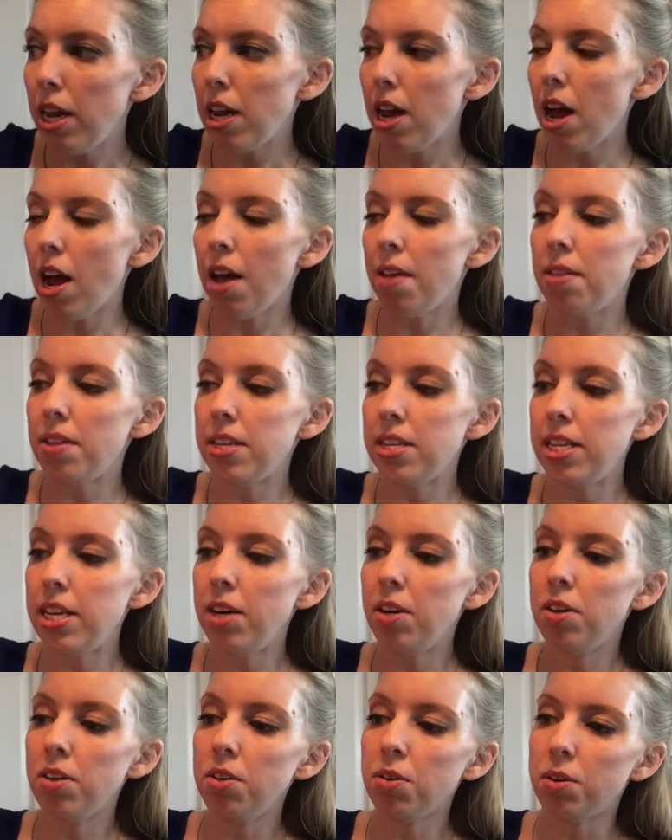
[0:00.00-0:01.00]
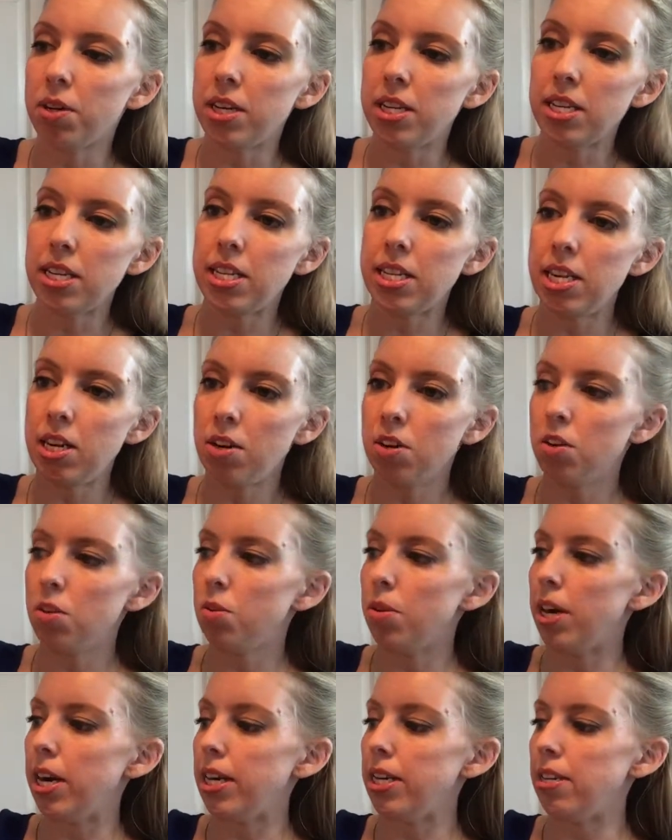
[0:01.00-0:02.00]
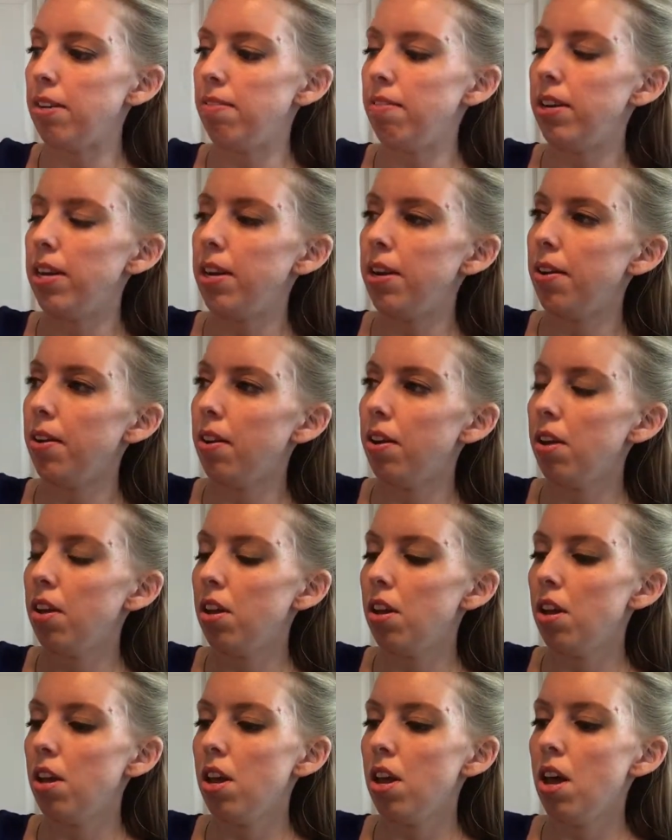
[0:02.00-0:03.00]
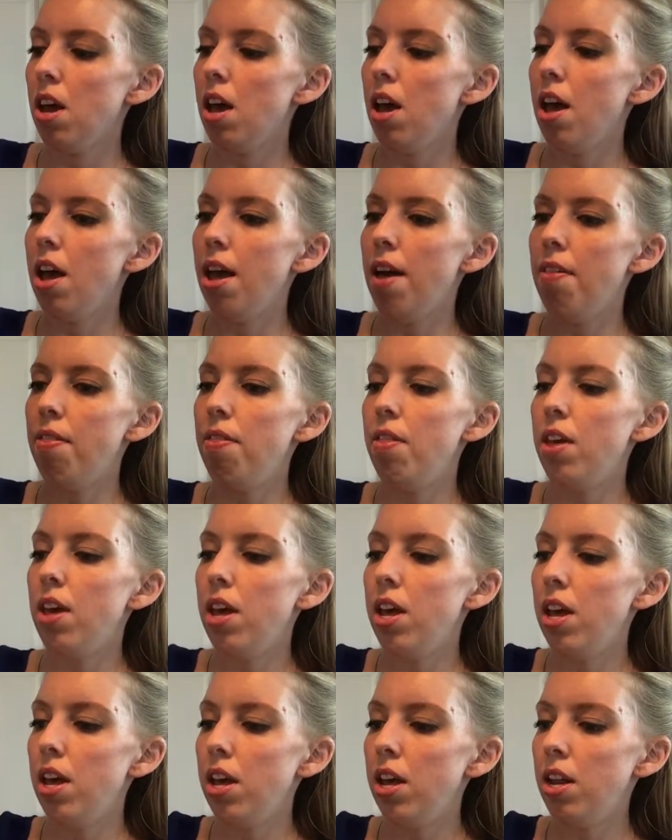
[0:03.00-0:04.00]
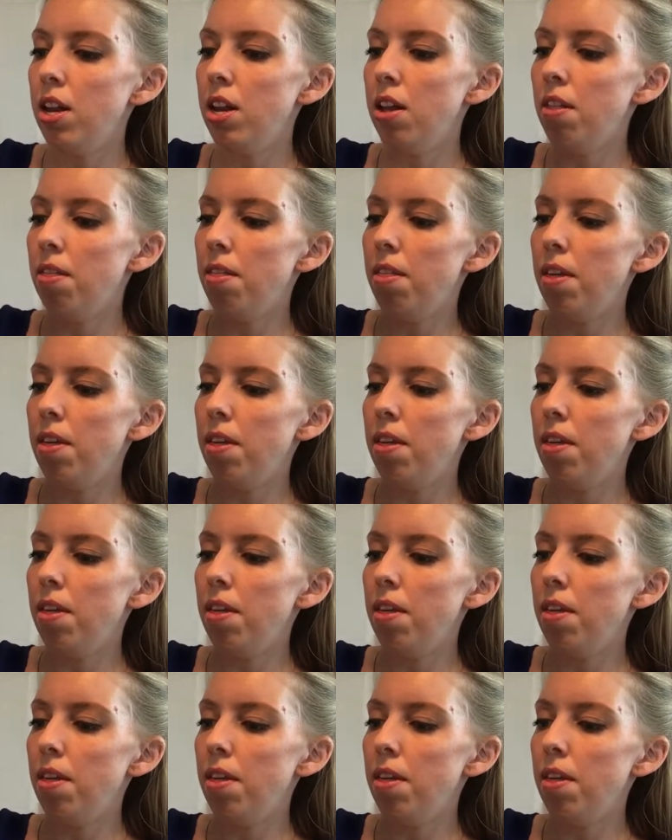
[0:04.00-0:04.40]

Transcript: the secret door. It's a secret door activity. And then